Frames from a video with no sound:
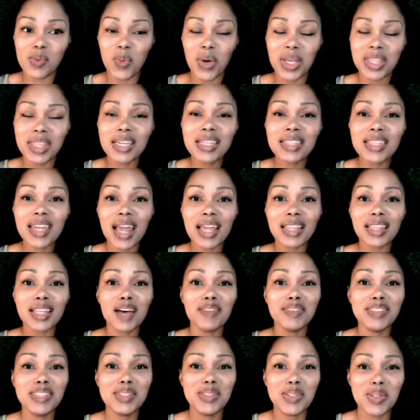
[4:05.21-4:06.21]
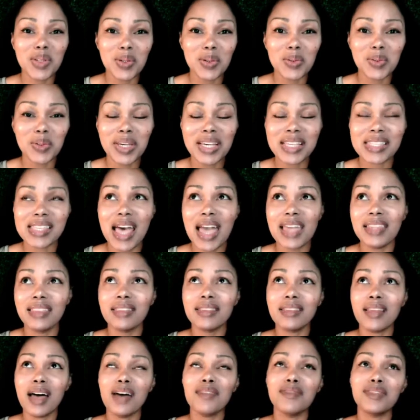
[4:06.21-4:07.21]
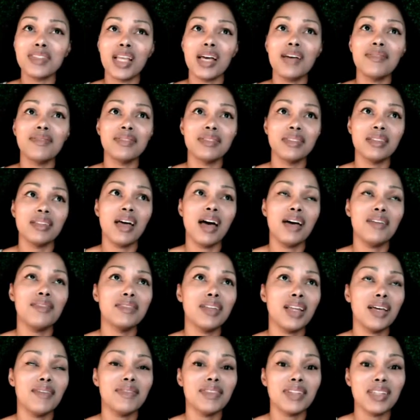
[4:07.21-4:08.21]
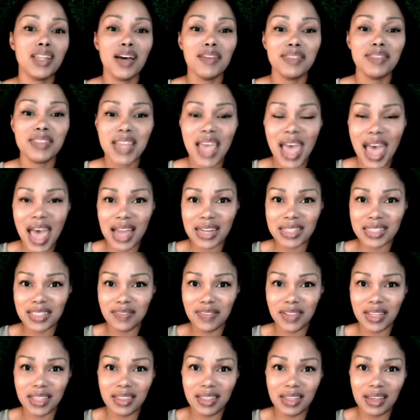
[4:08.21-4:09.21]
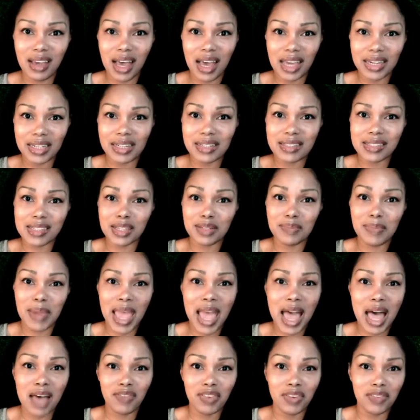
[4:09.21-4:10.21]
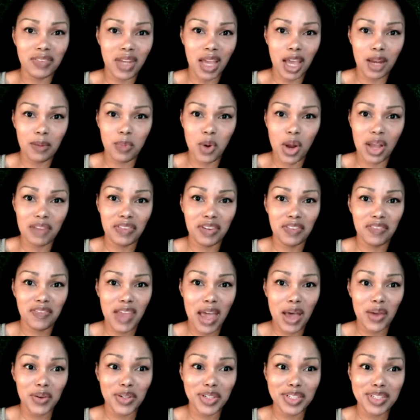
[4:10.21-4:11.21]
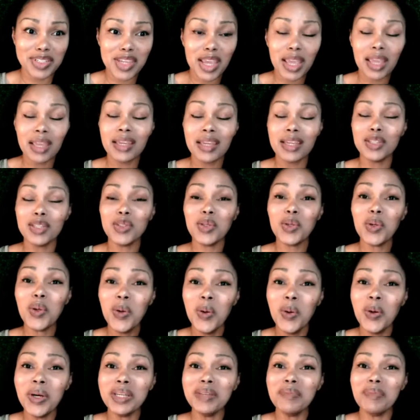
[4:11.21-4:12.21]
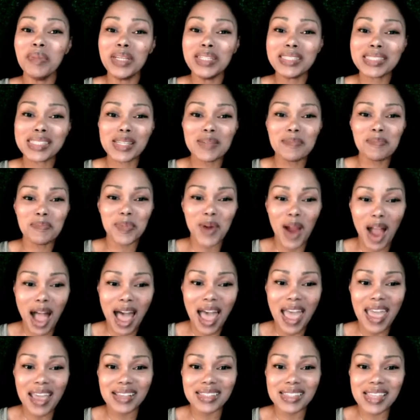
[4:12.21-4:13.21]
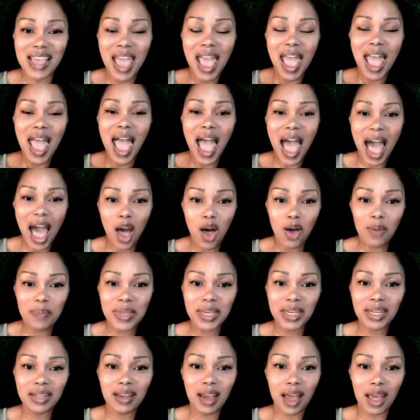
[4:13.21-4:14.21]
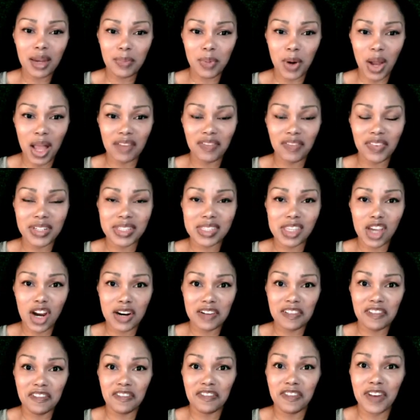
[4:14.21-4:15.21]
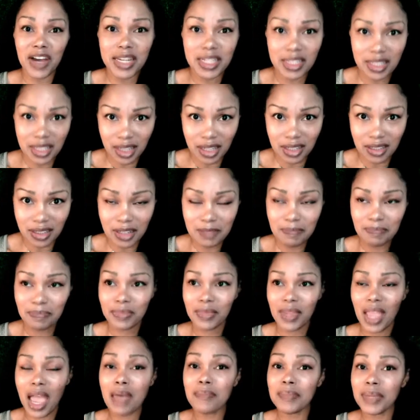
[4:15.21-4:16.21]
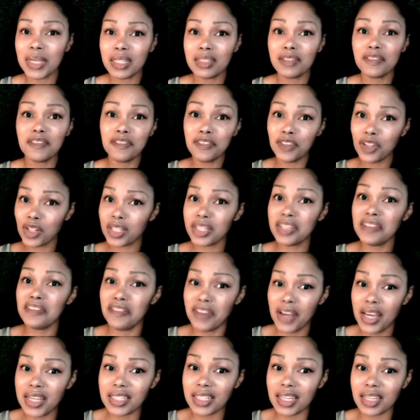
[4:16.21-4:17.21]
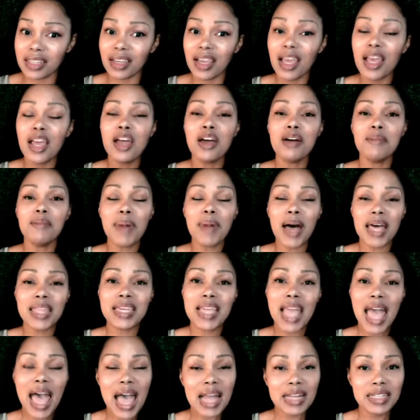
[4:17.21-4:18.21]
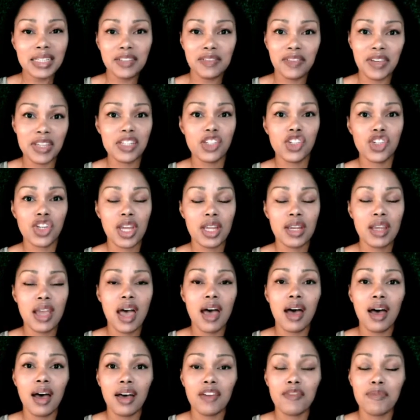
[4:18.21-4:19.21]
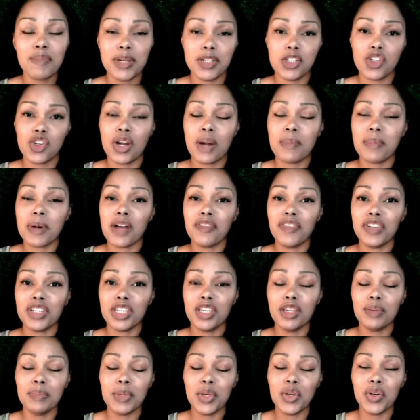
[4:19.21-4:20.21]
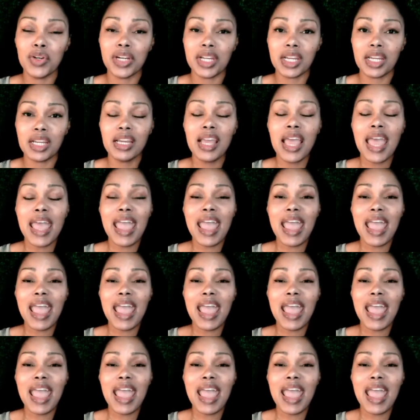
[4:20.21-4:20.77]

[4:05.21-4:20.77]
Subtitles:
One thing that I love to do is I love to activate the audience on behalf of nonprofit founders. You would be surprised how many nonprofits are funded, I mean, fully funded by the activation of Pitch Your Nonprofit community.